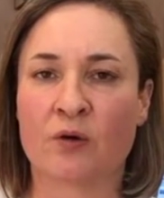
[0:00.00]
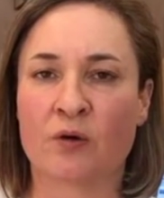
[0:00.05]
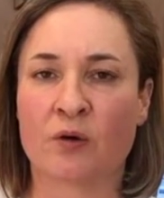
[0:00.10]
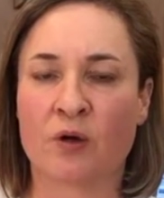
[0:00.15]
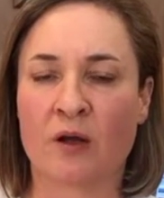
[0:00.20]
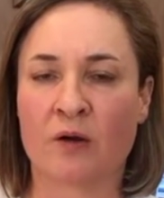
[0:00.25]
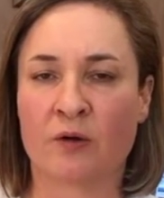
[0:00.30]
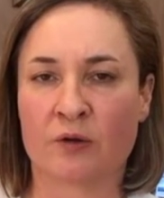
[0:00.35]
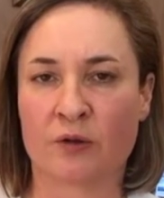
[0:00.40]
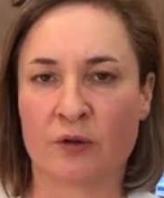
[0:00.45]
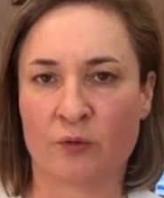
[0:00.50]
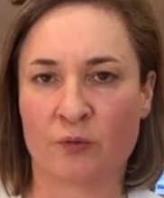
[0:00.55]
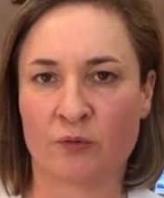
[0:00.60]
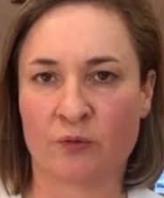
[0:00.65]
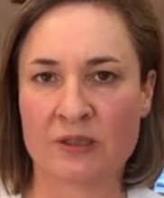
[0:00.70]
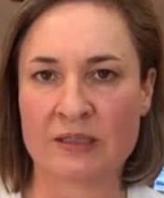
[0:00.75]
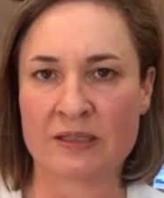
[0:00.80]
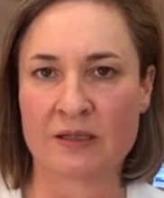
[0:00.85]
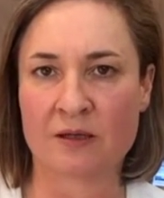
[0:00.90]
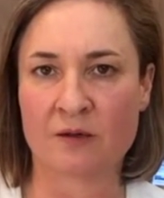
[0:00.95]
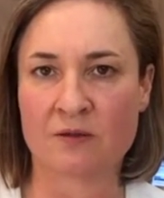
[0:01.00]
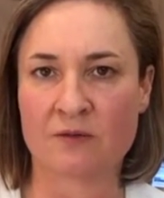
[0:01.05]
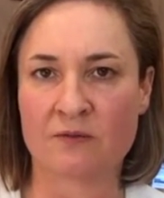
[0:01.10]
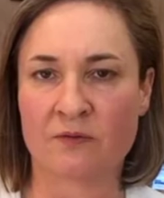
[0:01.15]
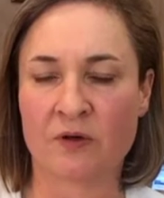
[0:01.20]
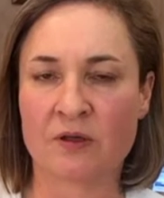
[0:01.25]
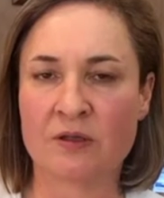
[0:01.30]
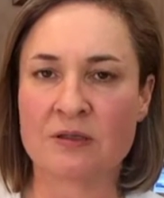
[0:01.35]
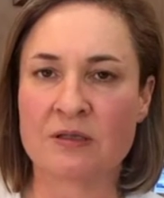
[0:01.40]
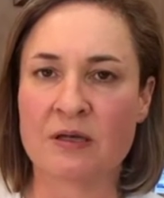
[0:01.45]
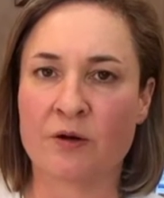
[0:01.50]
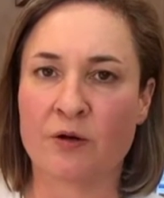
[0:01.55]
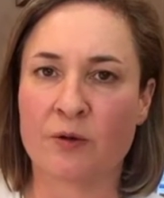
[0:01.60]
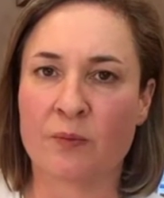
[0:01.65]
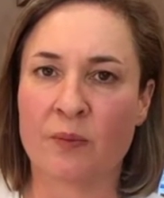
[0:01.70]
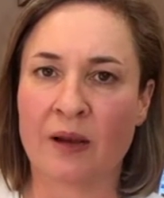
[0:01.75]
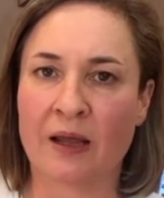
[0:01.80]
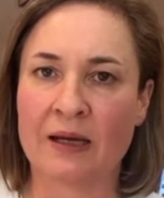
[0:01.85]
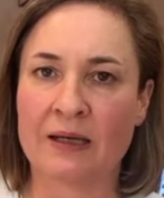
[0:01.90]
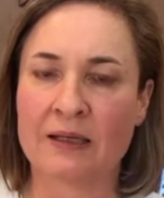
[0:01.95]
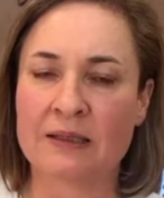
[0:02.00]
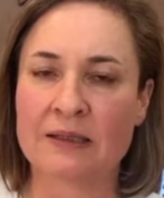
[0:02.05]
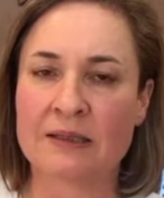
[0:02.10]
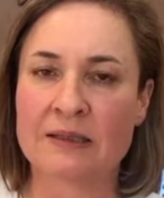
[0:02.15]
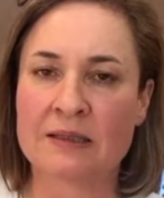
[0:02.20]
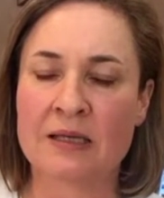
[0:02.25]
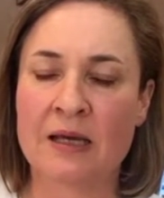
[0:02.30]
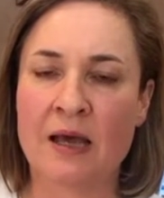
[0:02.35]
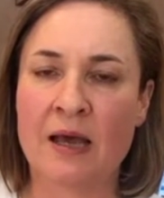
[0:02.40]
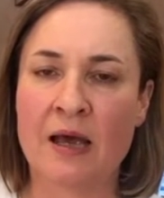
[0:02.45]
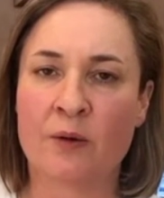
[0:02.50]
I look at your red cells first and your platelets.